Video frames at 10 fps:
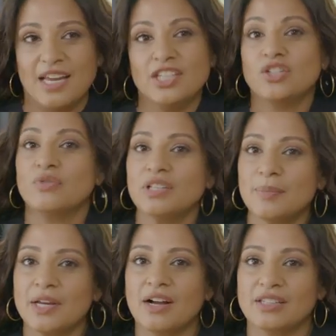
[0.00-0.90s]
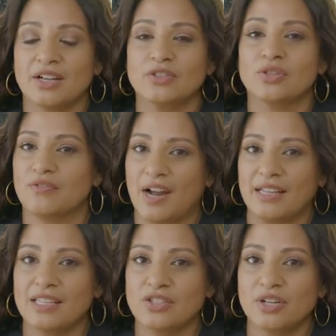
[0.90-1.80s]
It should really be called
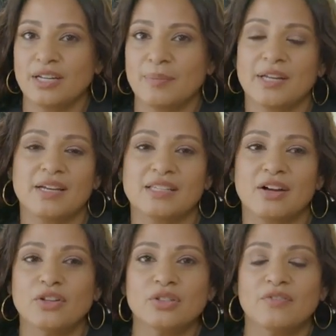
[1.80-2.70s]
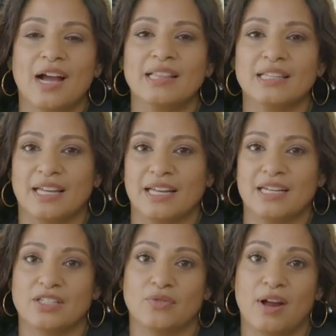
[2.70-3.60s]
ultraviolet screen because ultraviolet light
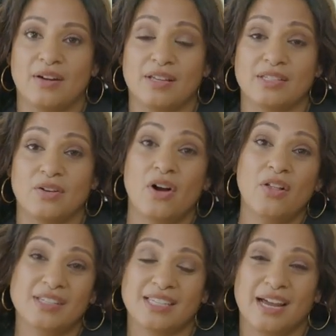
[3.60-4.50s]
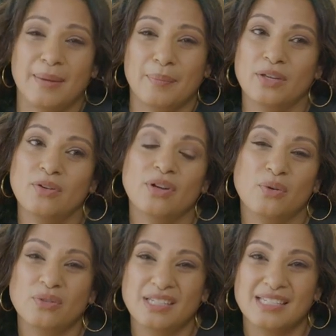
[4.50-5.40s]
is around us all the time, but you can
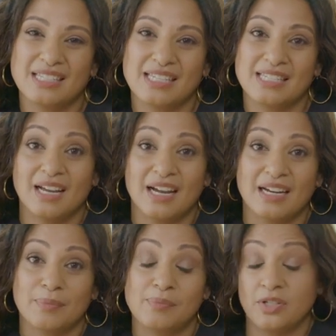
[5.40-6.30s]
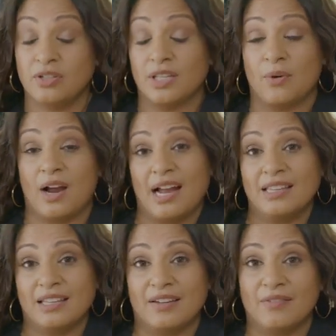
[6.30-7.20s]
only see sun, certainly where I
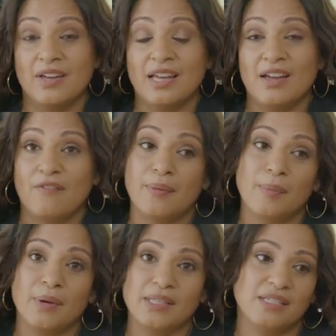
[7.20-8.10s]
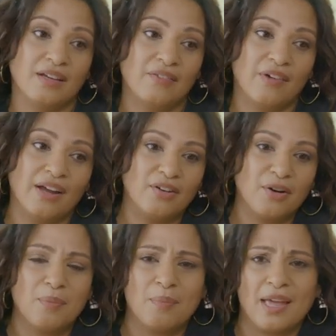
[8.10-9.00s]
live, from the months of, I don't
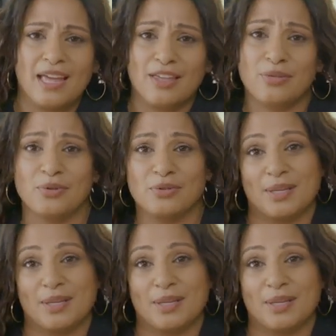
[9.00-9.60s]
know, May through